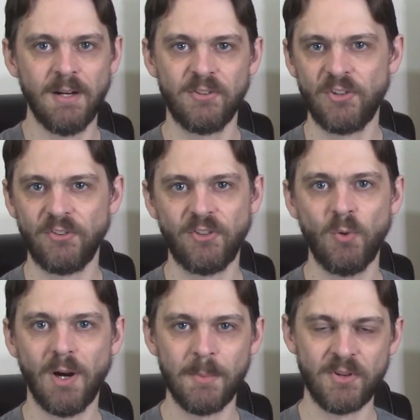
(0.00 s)
It's just
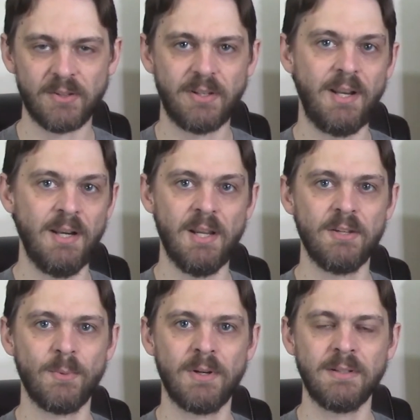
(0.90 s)
two objects hitting
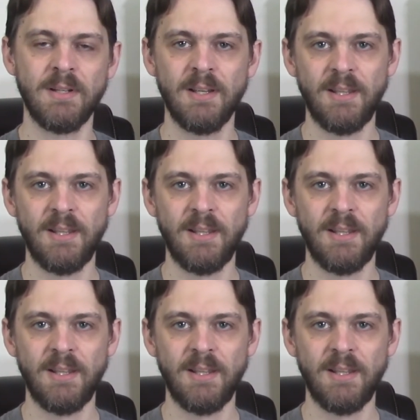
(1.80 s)
another one,